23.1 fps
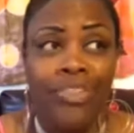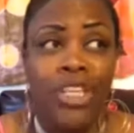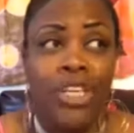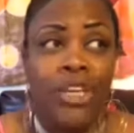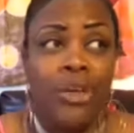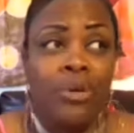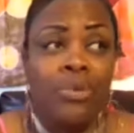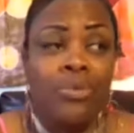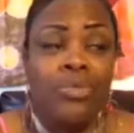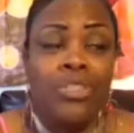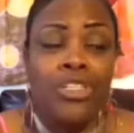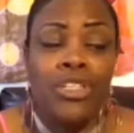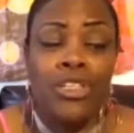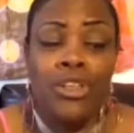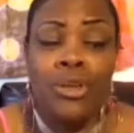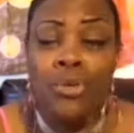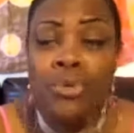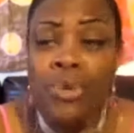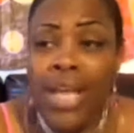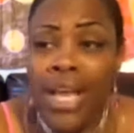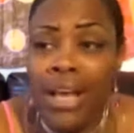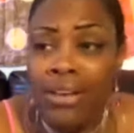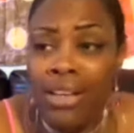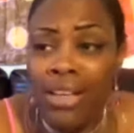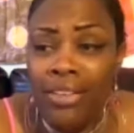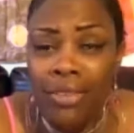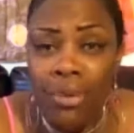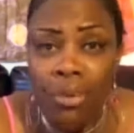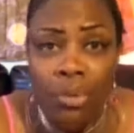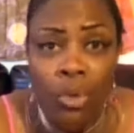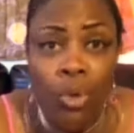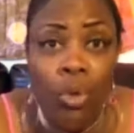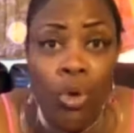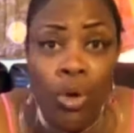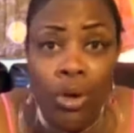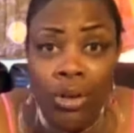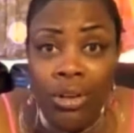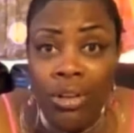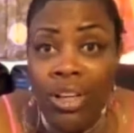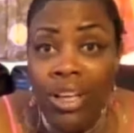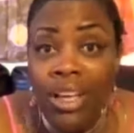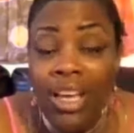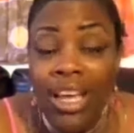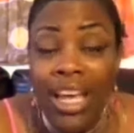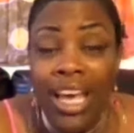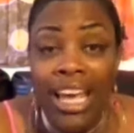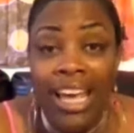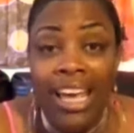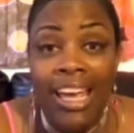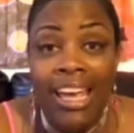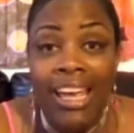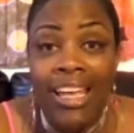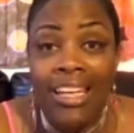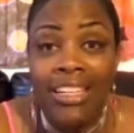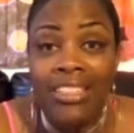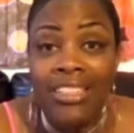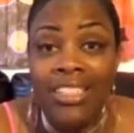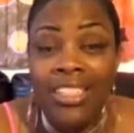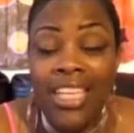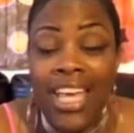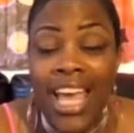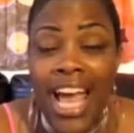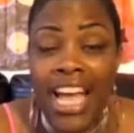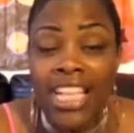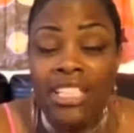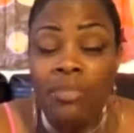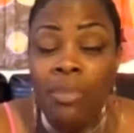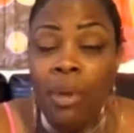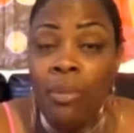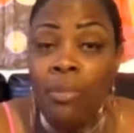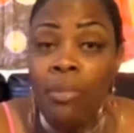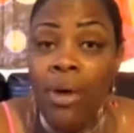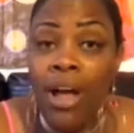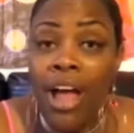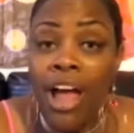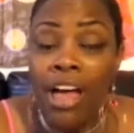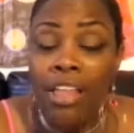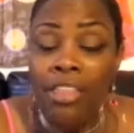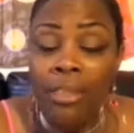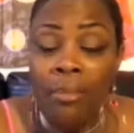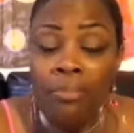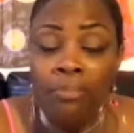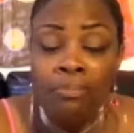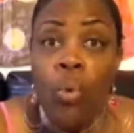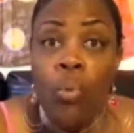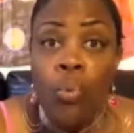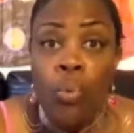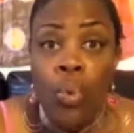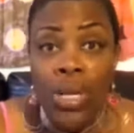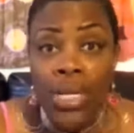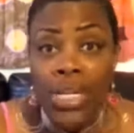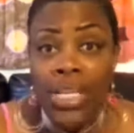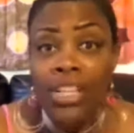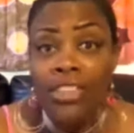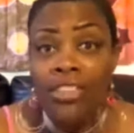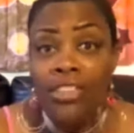you know, slow down even more and just catch my breath. One